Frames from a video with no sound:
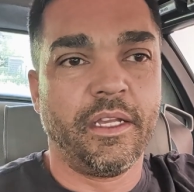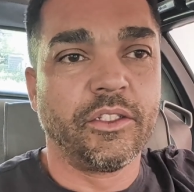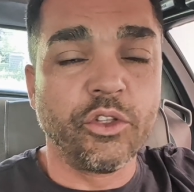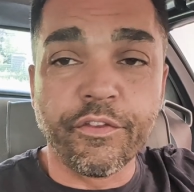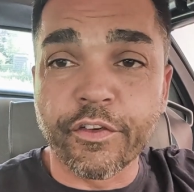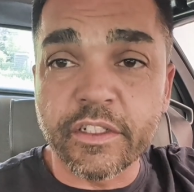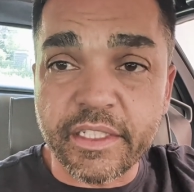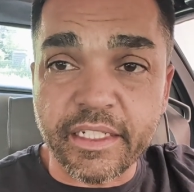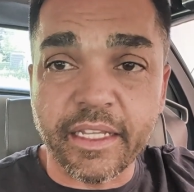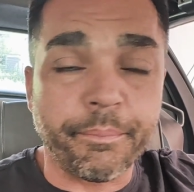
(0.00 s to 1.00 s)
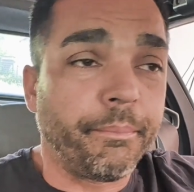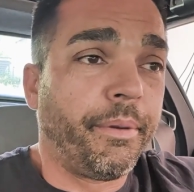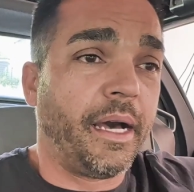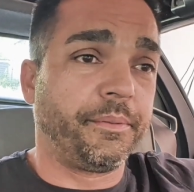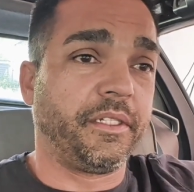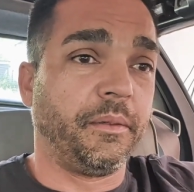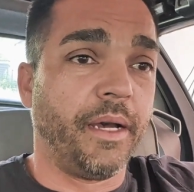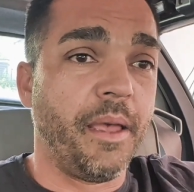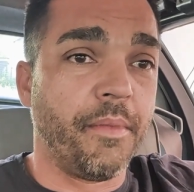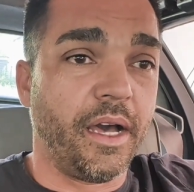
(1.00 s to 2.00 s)
So the first thing that pops into
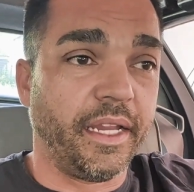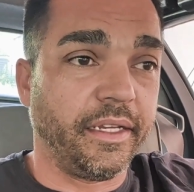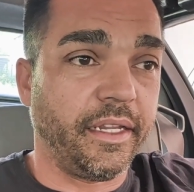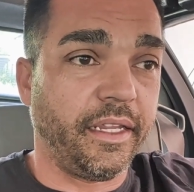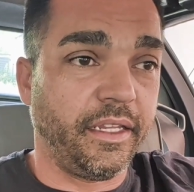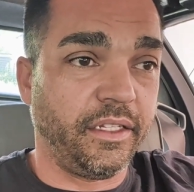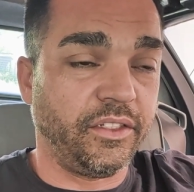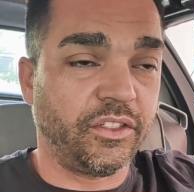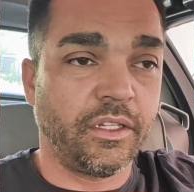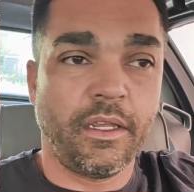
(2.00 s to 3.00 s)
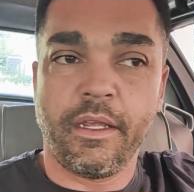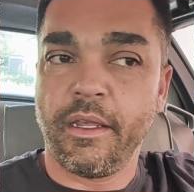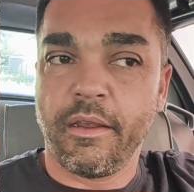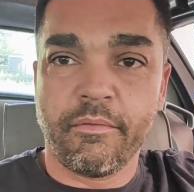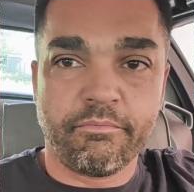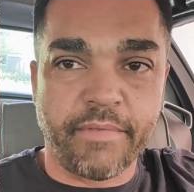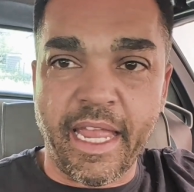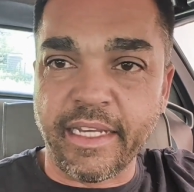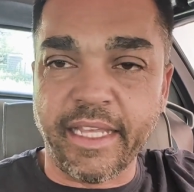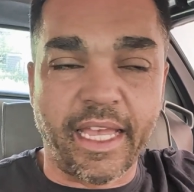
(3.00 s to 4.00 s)
my mind is
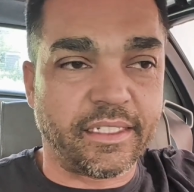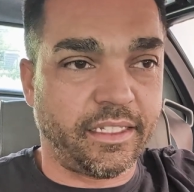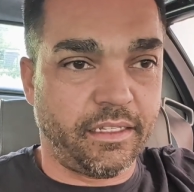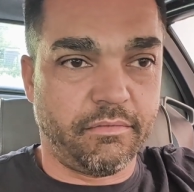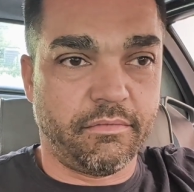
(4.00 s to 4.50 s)
head gasket.